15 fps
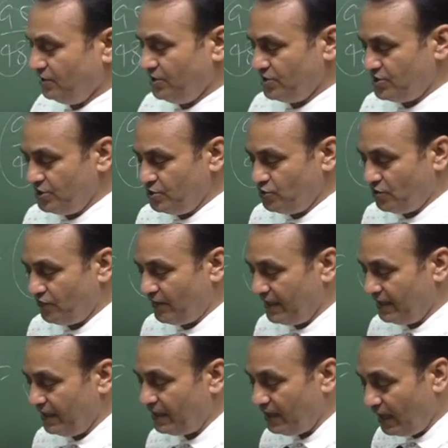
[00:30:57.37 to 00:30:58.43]
this is your
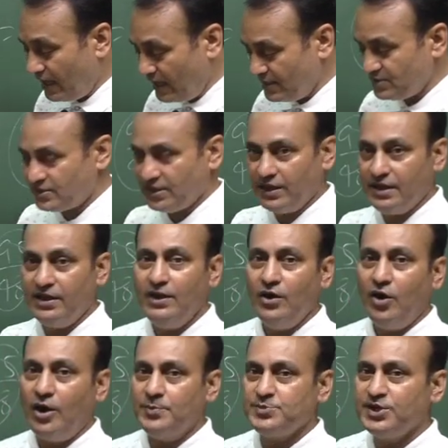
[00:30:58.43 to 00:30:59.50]
final answer.
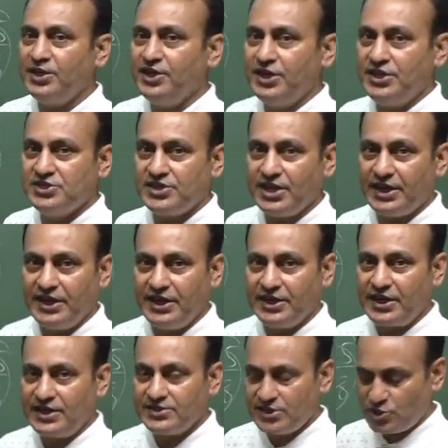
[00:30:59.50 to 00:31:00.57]
Option D is the correct
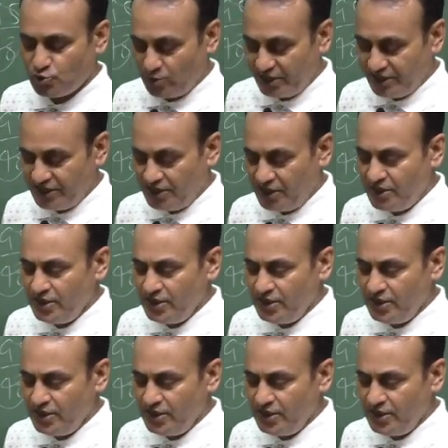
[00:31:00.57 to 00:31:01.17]
answer showing here.